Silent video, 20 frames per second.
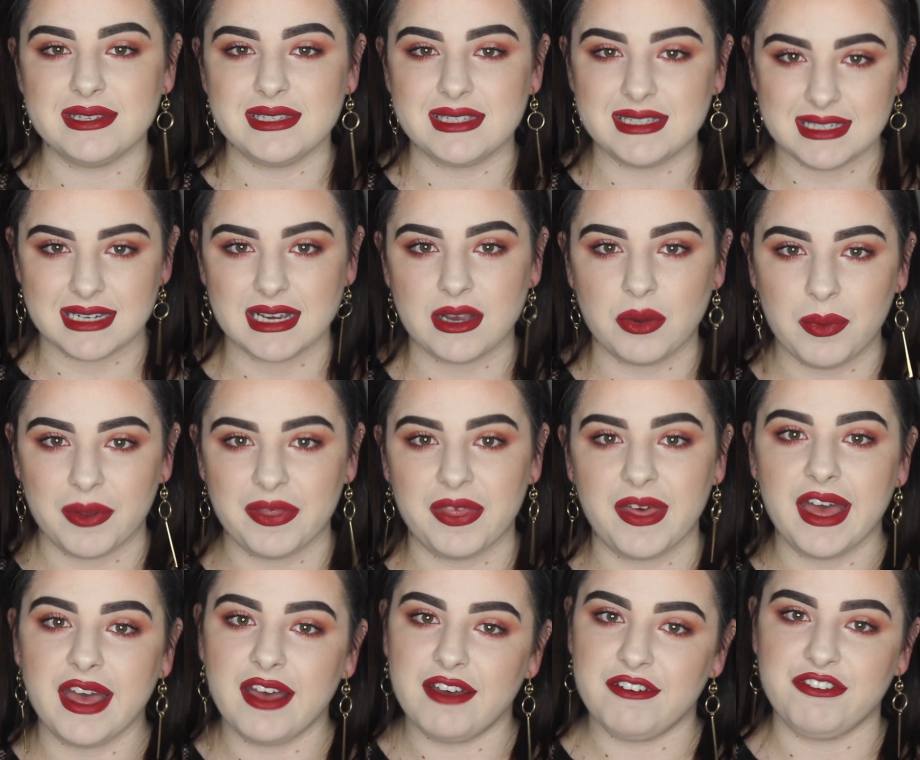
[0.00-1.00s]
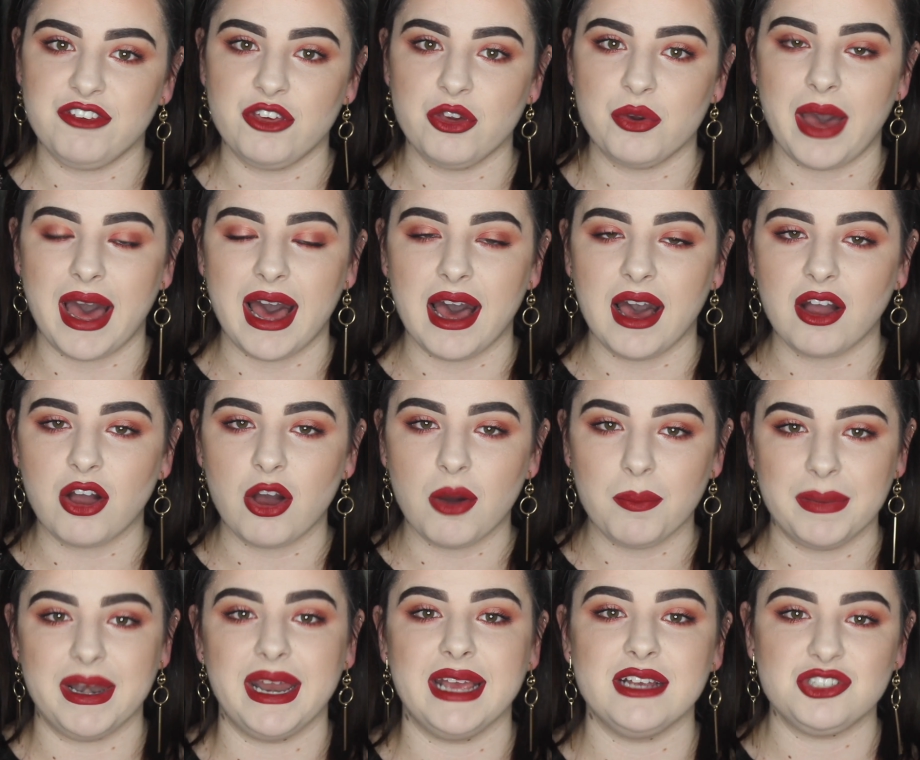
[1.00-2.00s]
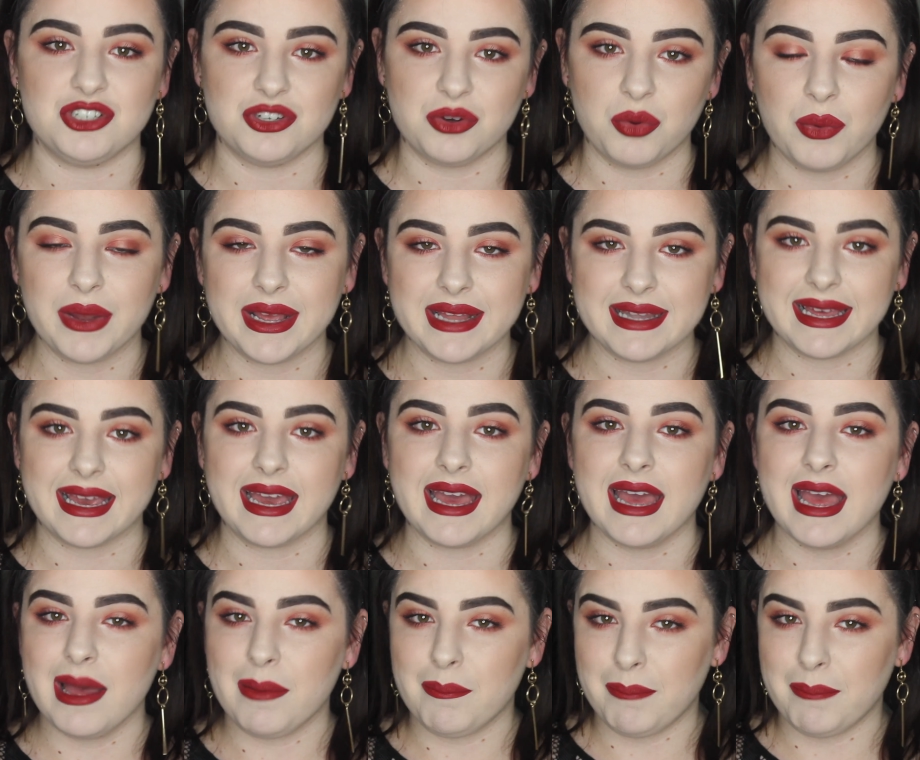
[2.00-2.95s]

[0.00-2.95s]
stick with it if you are combination oily,